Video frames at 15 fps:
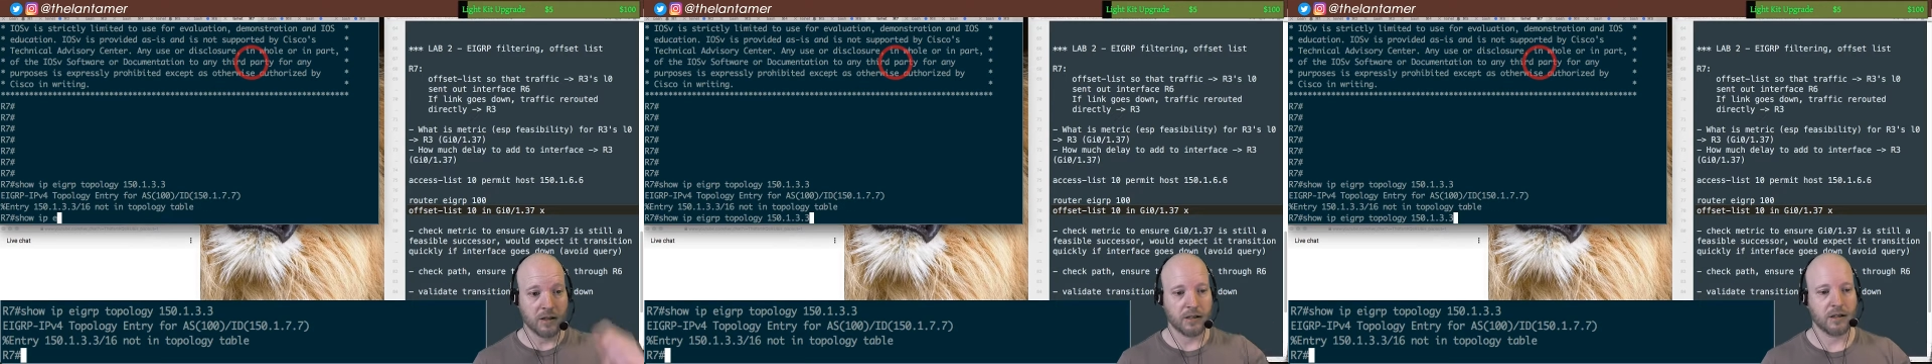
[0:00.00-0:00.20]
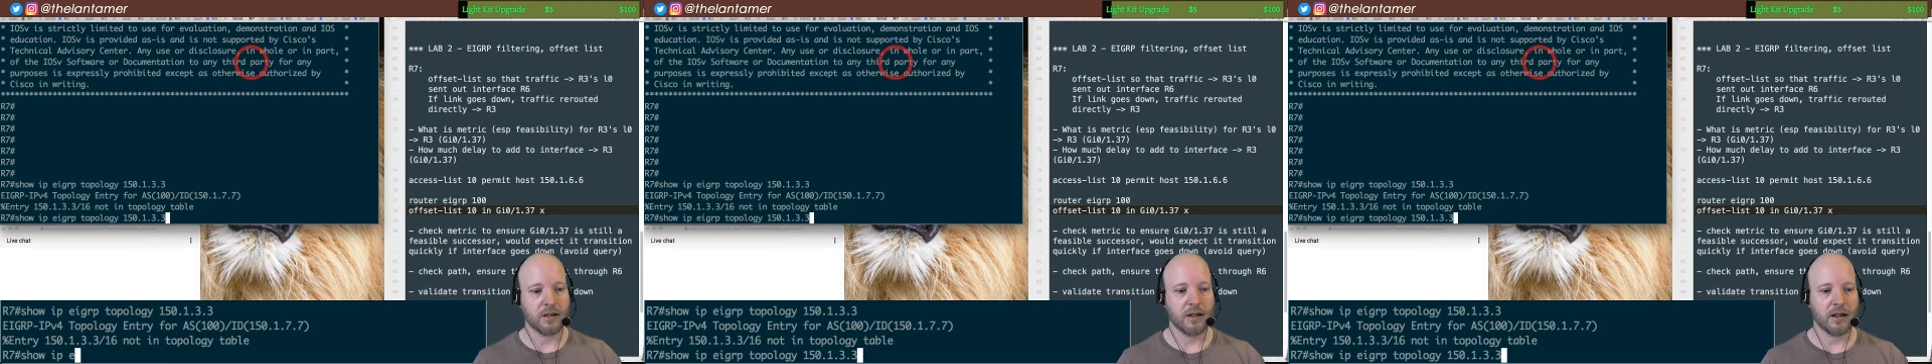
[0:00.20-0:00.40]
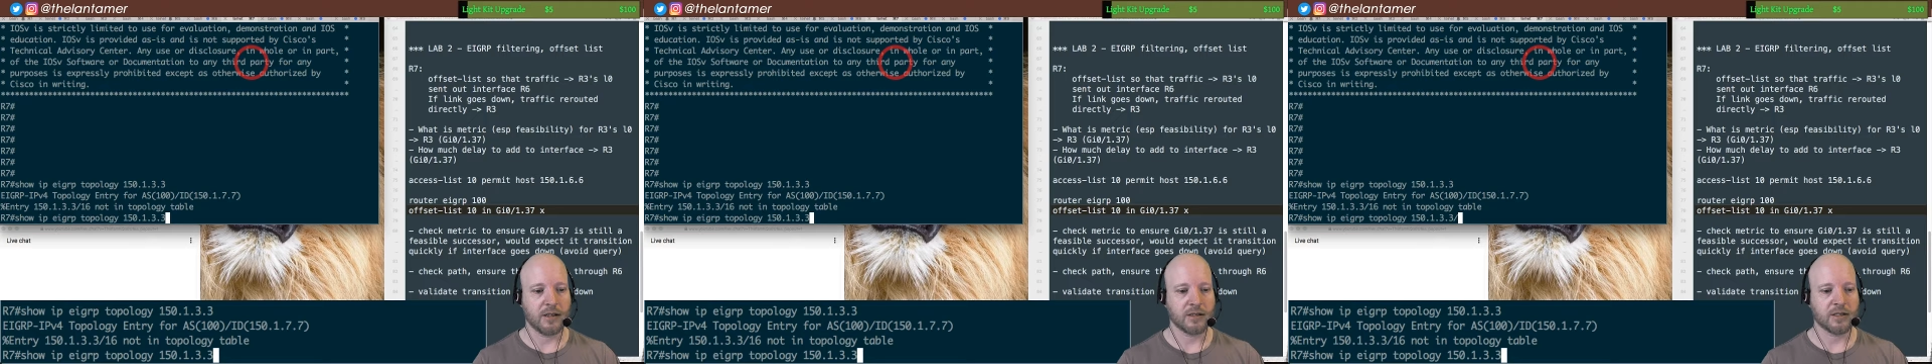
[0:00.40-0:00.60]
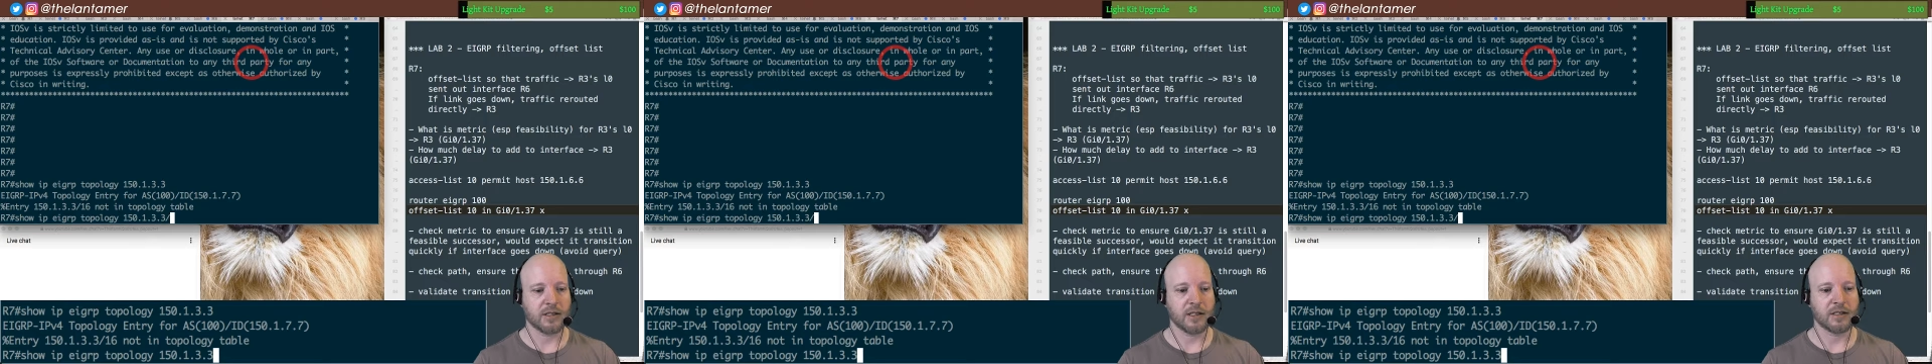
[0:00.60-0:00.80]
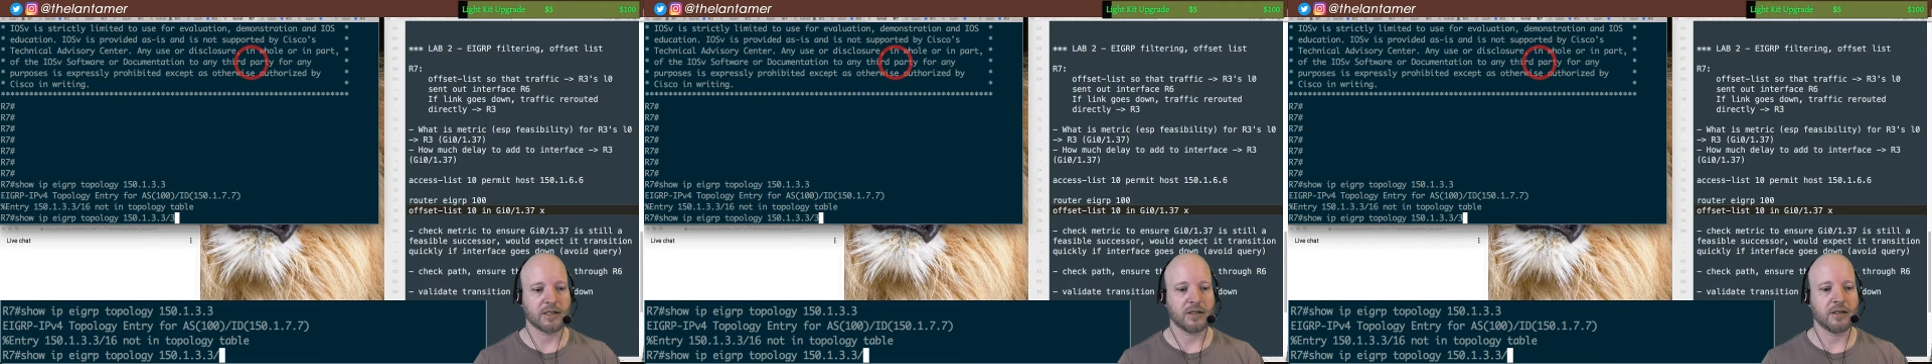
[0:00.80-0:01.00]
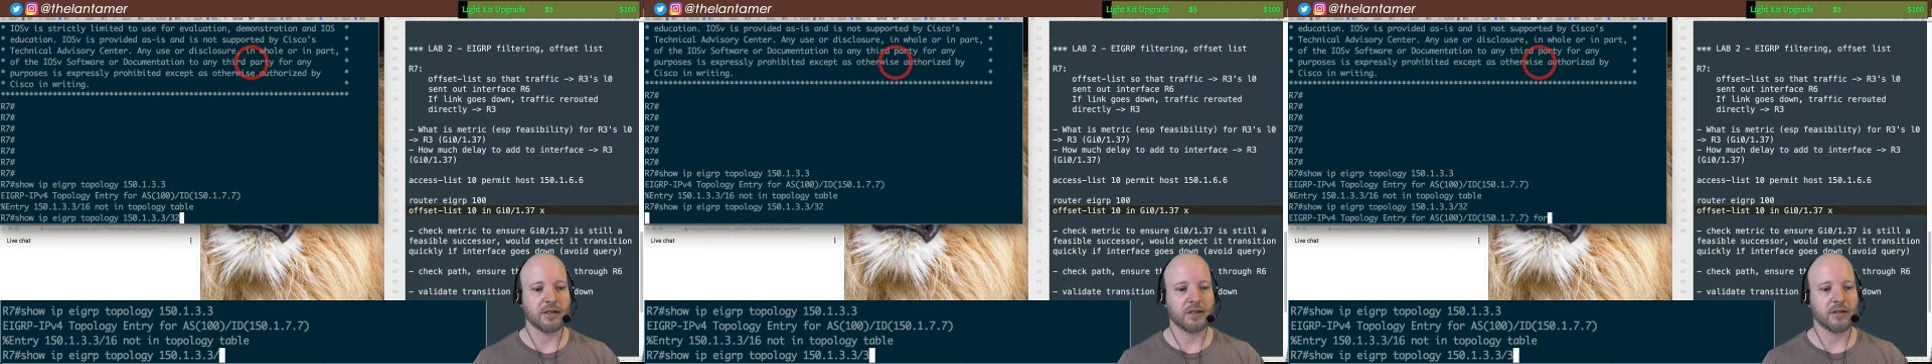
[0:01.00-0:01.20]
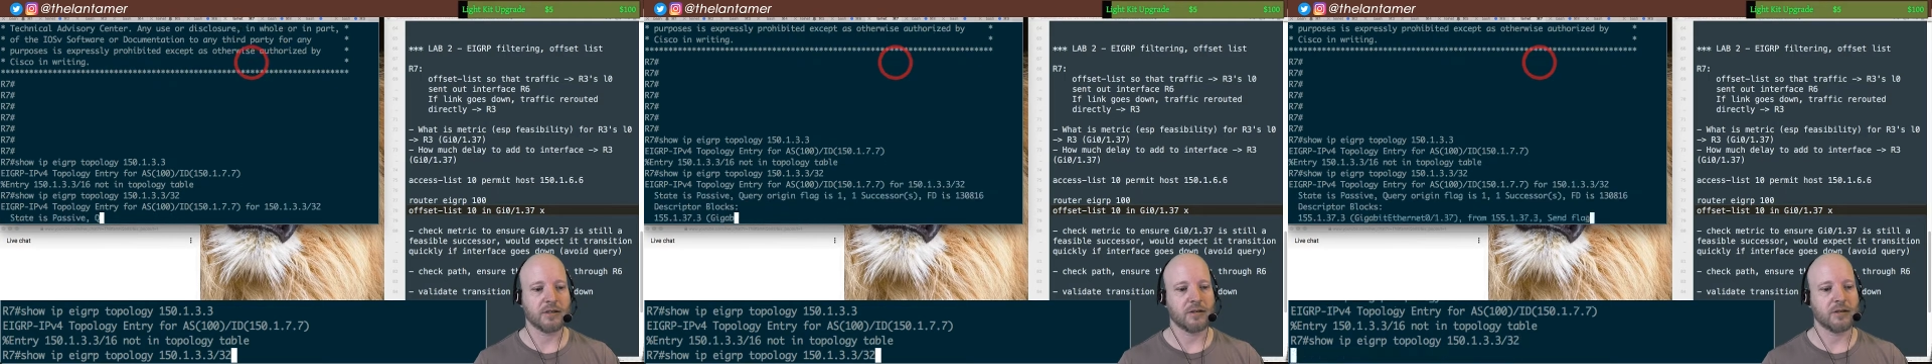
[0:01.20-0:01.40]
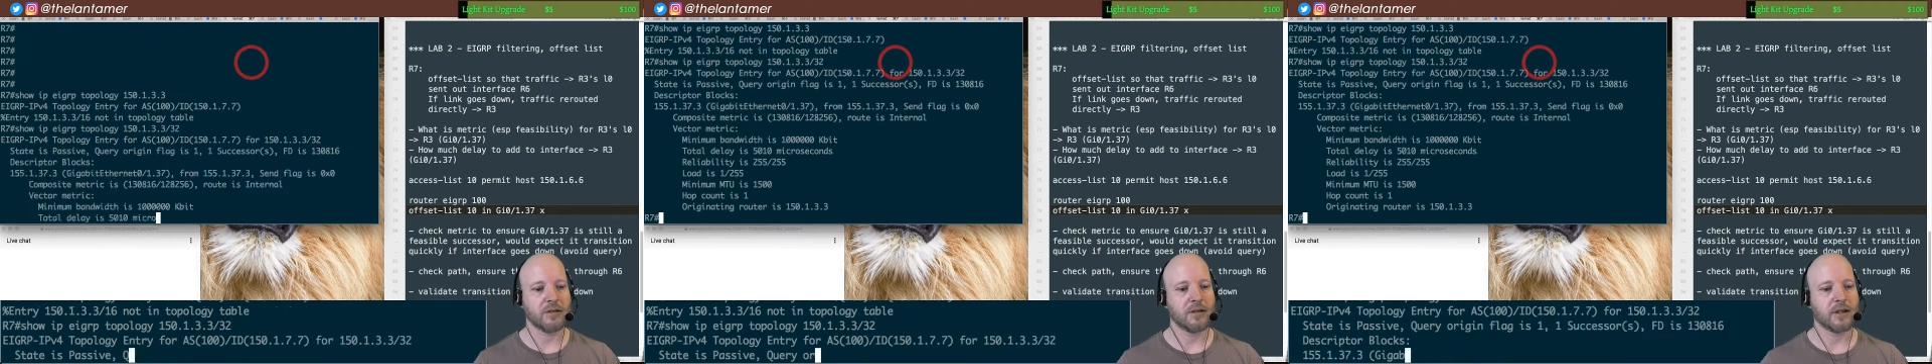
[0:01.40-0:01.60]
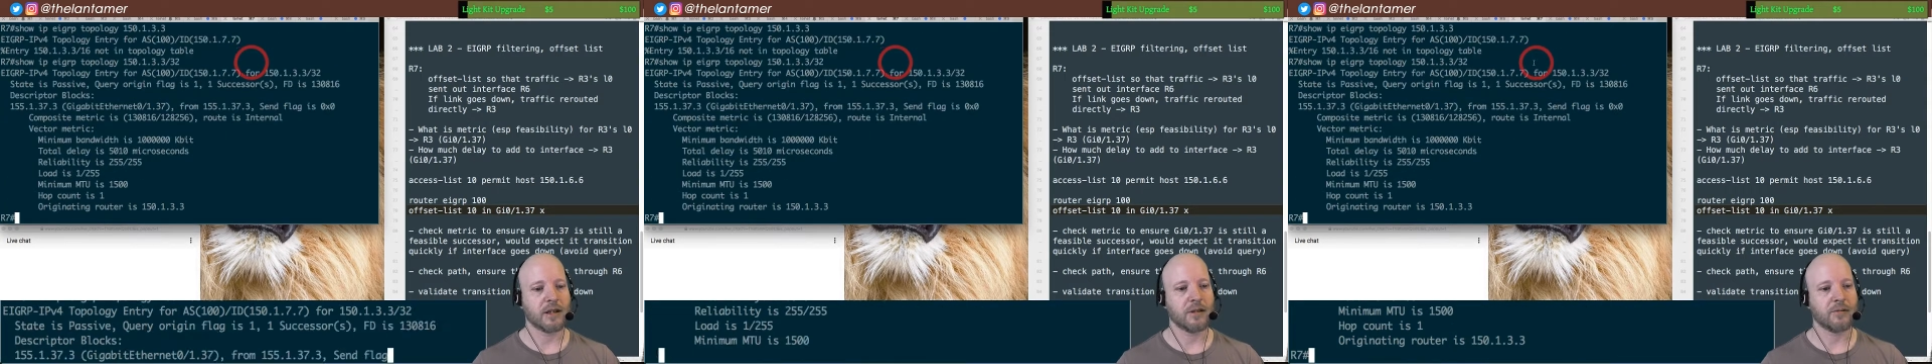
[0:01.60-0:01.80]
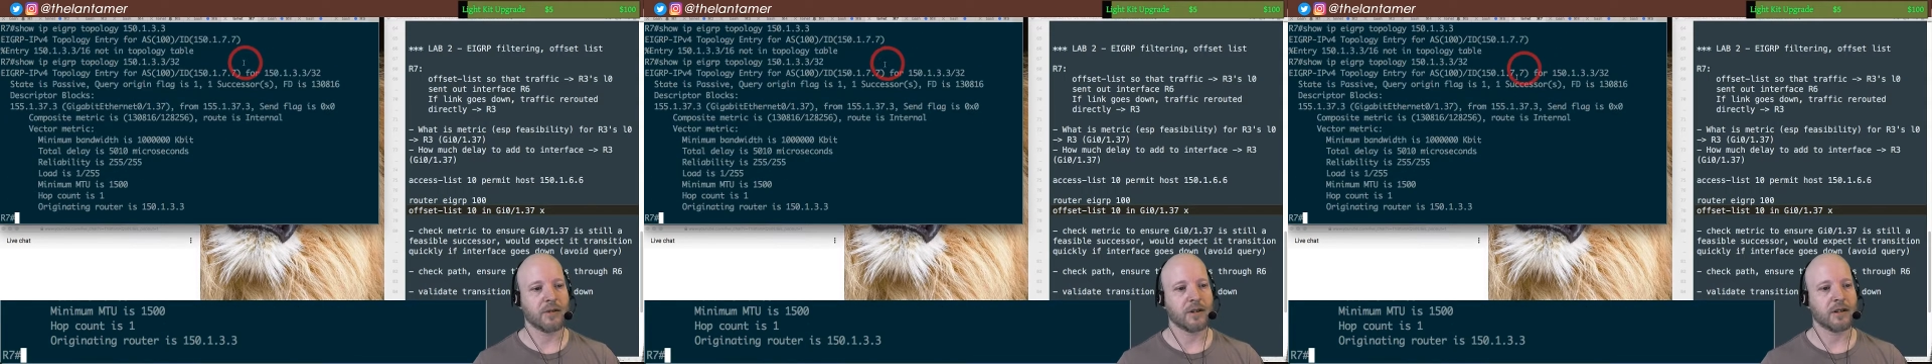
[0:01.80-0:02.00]
/32.
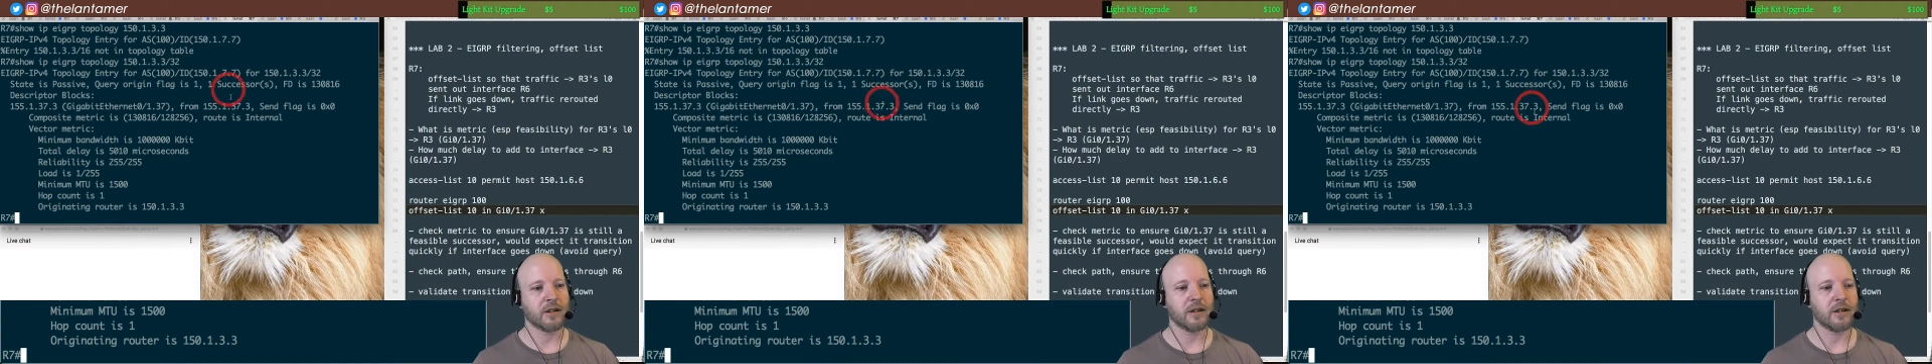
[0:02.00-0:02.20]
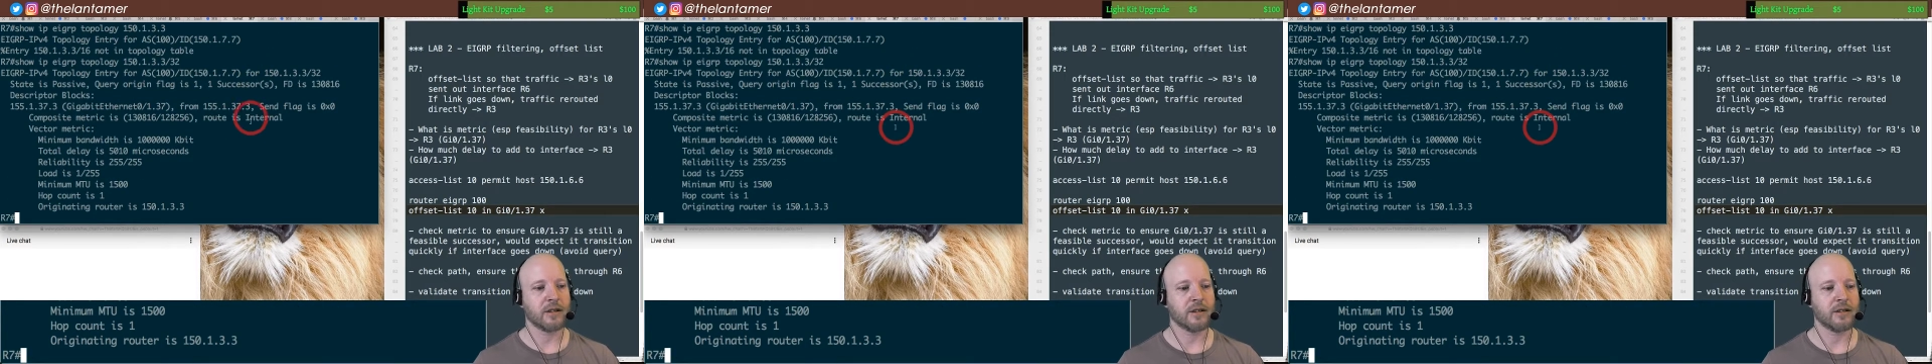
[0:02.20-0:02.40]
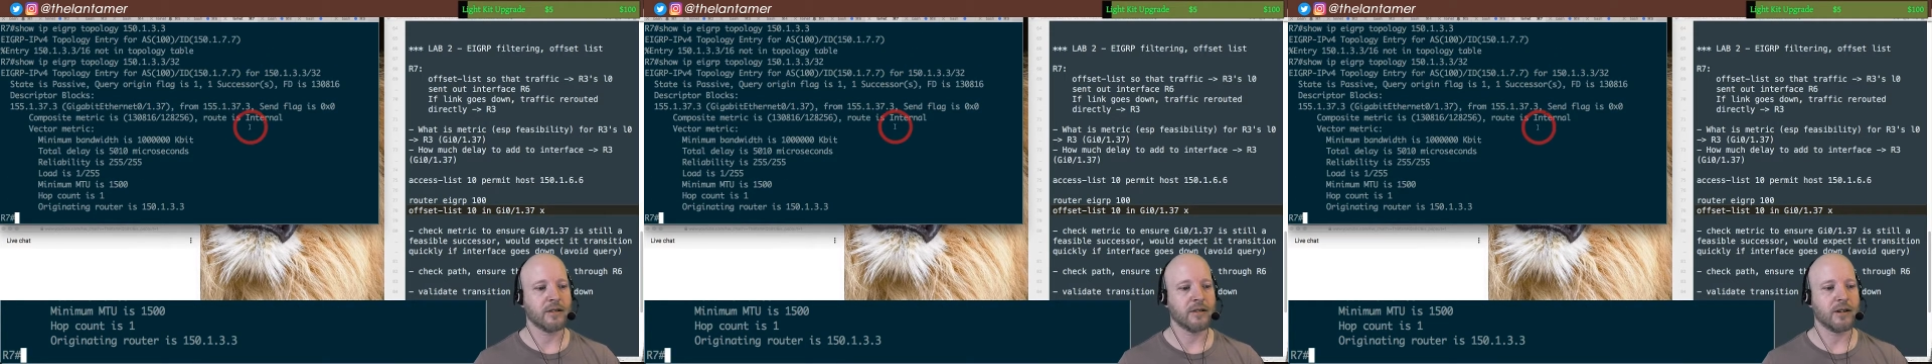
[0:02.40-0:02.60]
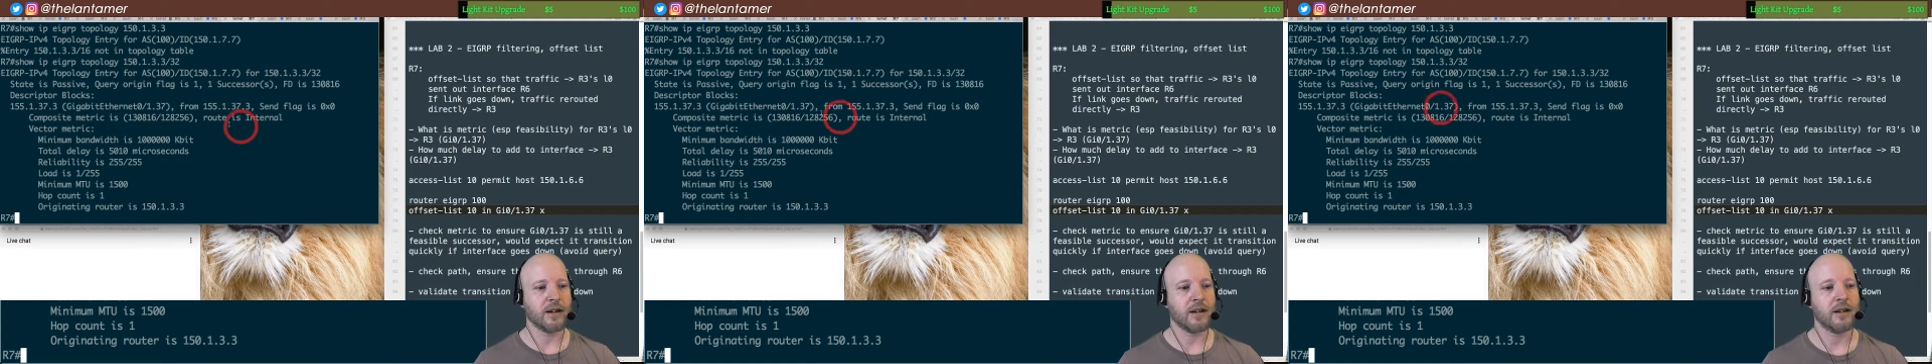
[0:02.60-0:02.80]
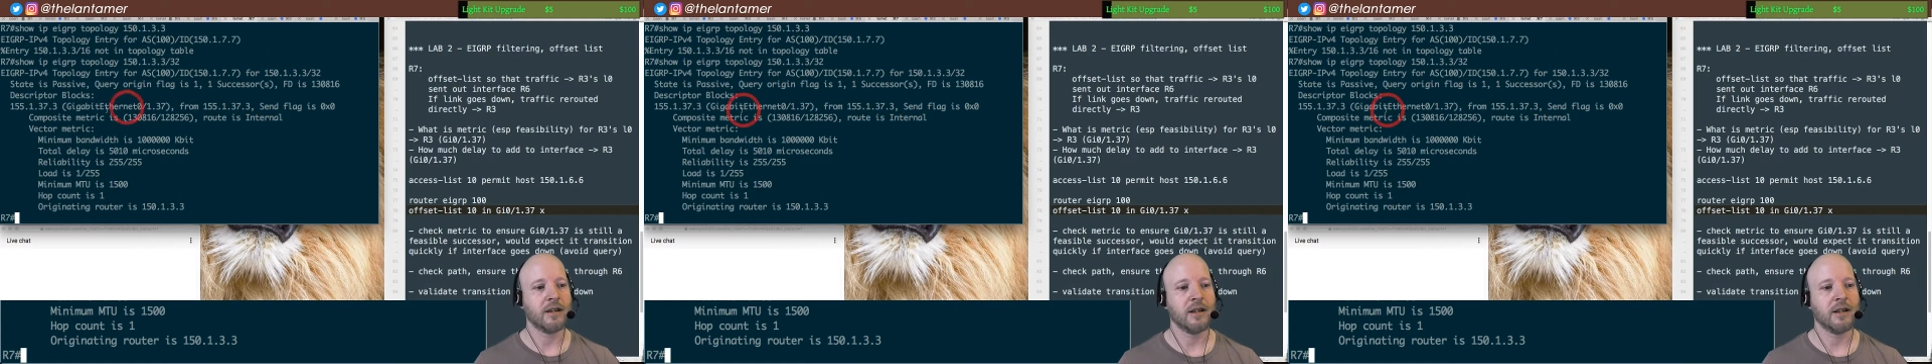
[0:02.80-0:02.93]
Keep forgetting to do that.